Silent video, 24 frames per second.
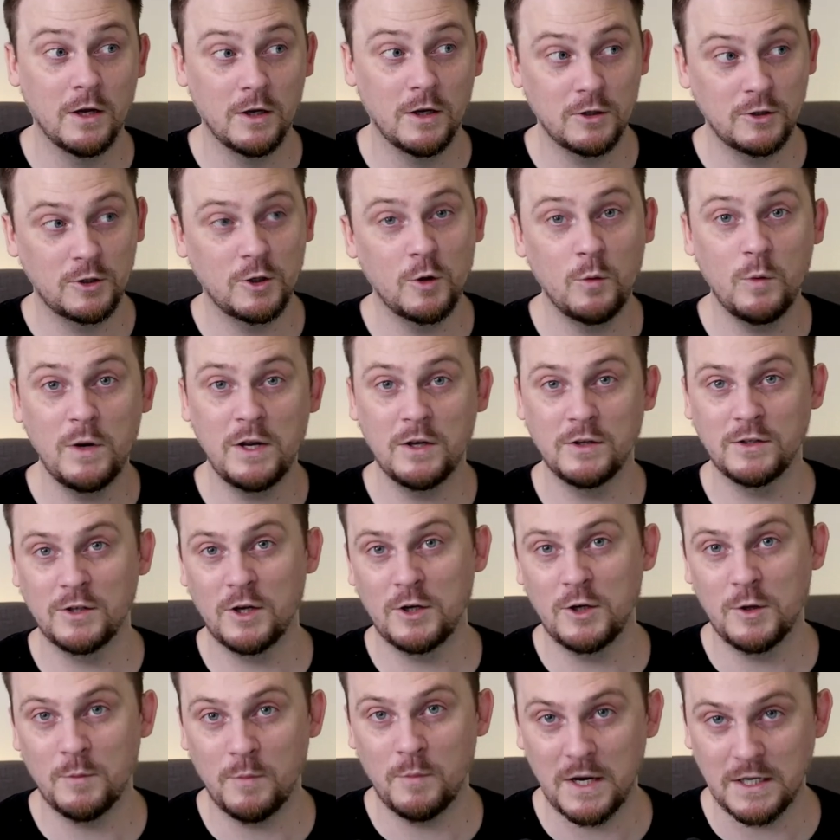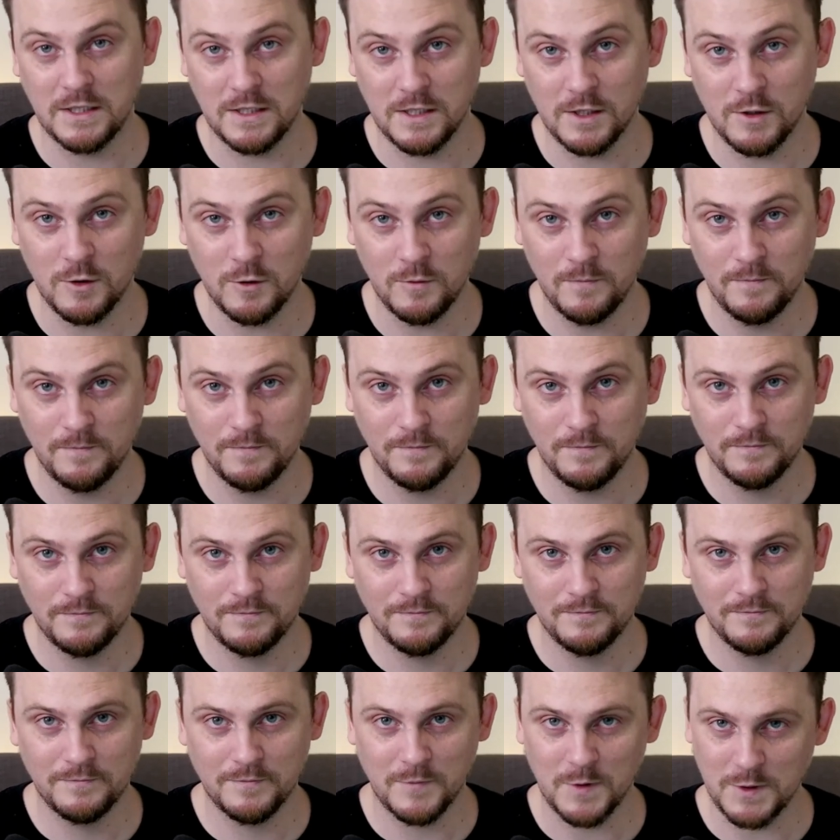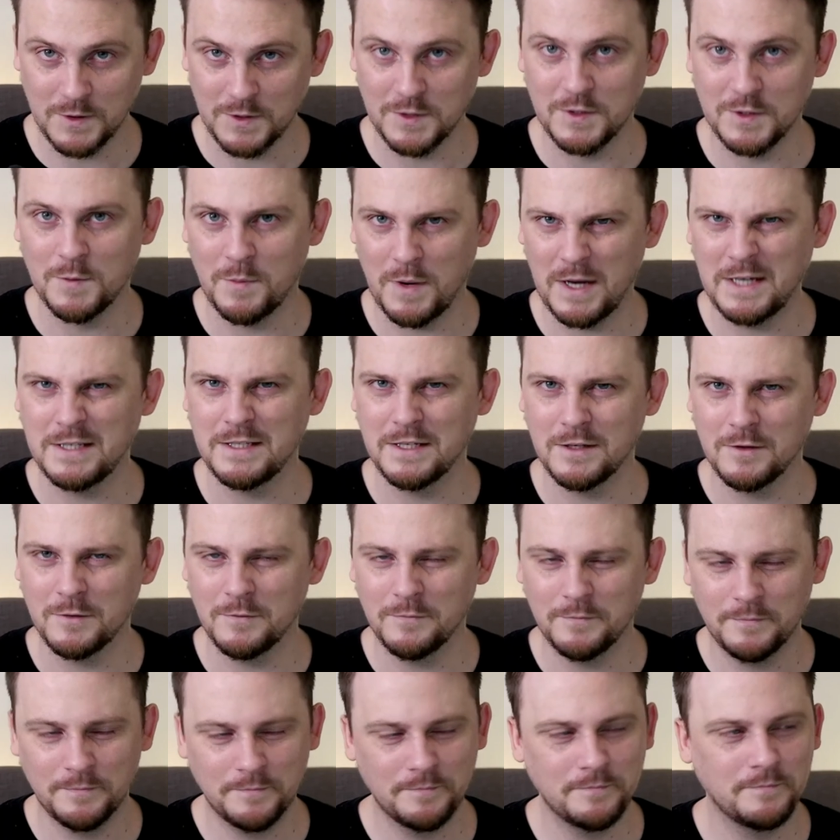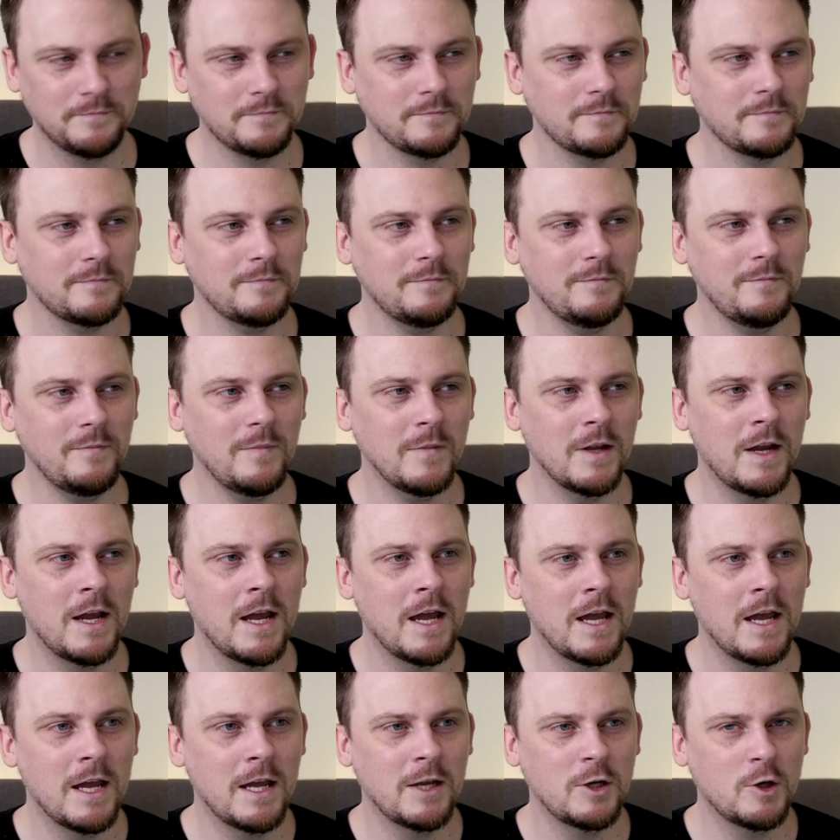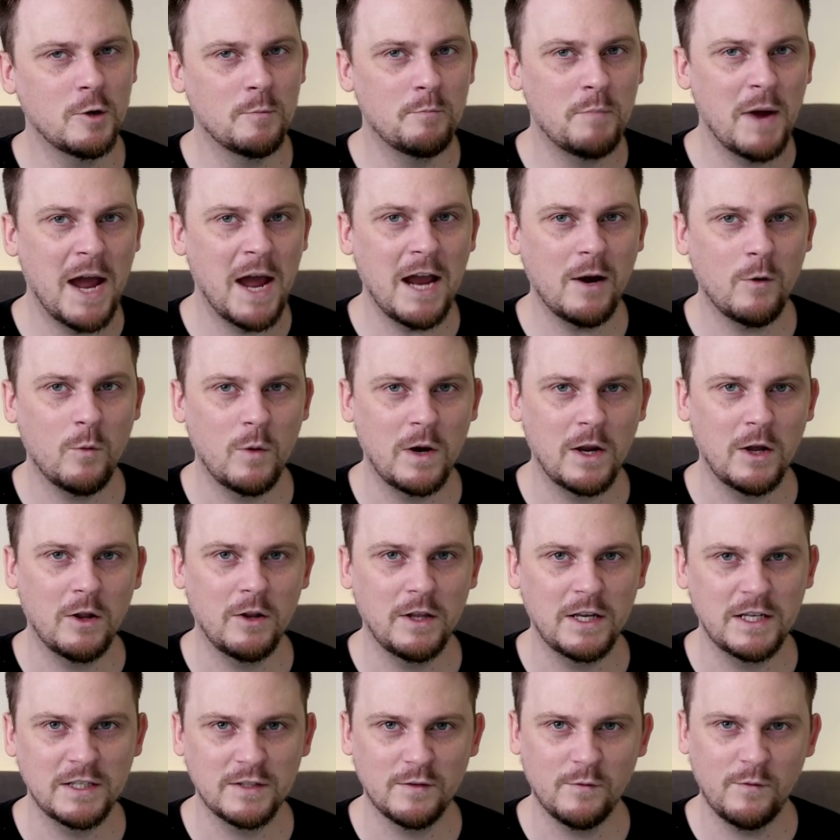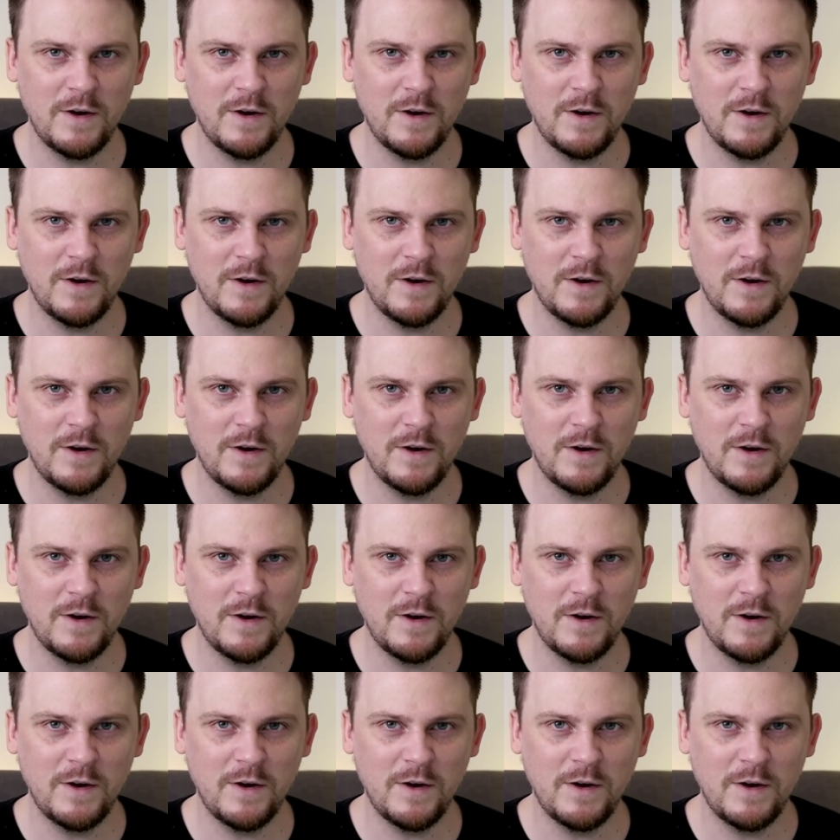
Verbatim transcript: Two wheels on your bicycle, because it's a bicycle. Your back wheel is